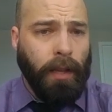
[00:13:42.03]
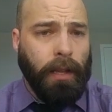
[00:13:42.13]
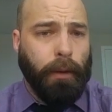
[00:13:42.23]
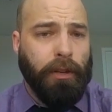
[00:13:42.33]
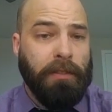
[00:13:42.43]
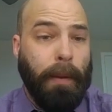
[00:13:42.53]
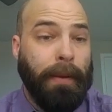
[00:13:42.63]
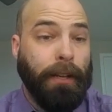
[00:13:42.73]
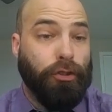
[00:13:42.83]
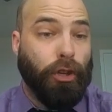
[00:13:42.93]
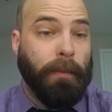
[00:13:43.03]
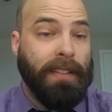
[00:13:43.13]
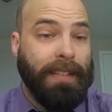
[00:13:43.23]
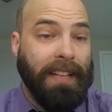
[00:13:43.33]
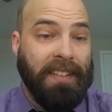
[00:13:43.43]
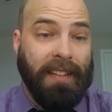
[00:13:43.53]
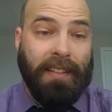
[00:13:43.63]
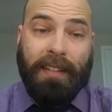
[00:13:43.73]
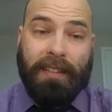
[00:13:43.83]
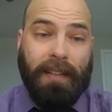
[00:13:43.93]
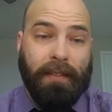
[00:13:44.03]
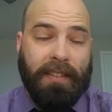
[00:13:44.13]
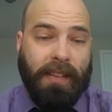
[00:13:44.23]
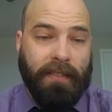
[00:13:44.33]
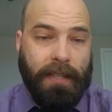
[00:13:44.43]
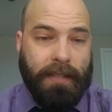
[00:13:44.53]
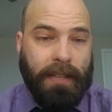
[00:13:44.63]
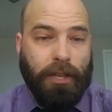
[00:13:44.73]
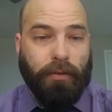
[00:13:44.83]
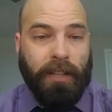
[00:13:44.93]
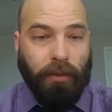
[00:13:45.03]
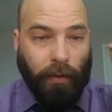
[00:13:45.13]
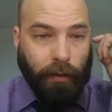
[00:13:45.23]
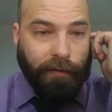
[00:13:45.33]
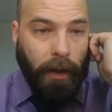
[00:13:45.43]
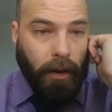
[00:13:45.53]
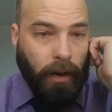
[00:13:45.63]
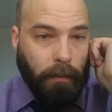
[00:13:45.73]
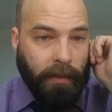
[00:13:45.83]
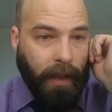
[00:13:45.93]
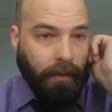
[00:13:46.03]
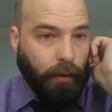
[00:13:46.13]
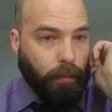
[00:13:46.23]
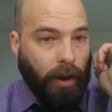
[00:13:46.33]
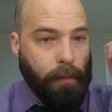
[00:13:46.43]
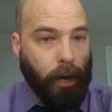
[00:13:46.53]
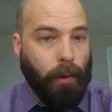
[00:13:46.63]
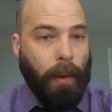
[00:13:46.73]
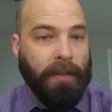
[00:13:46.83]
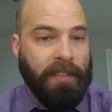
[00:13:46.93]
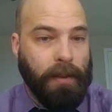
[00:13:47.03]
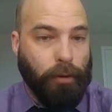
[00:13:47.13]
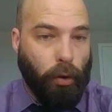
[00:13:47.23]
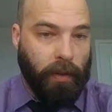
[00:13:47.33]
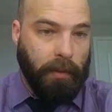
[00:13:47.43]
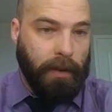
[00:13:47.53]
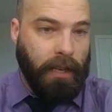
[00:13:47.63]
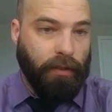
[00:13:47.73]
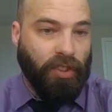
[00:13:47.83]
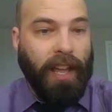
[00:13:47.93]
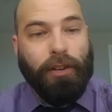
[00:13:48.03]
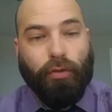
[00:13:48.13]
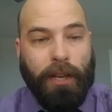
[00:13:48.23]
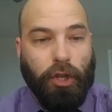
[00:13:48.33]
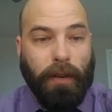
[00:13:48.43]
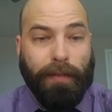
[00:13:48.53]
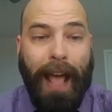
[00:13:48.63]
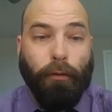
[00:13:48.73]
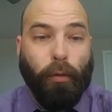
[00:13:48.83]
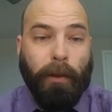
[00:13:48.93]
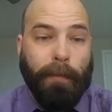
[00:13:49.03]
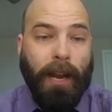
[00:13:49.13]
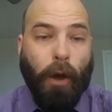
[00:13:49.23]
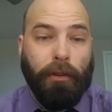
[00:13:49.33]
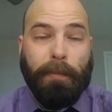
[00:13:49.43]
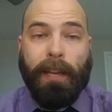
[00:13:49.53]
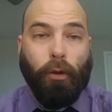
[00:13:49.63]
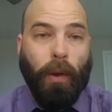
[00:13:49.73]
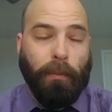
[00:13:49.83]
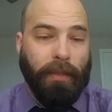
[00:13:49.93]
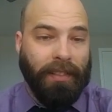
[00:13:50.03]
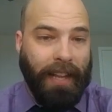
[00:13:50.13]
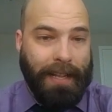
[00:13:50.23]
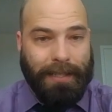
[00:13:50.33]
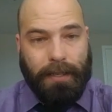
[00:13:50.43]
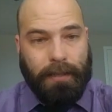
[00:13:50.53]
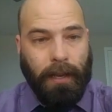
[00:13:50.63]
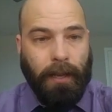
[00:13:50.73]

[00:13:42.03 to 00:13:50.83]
They were used by many German states in the 16th and 17th centuries, using firearms as their primary weapons. They broke with the medieval knight tradition of cavalrymen always being equipped with lances.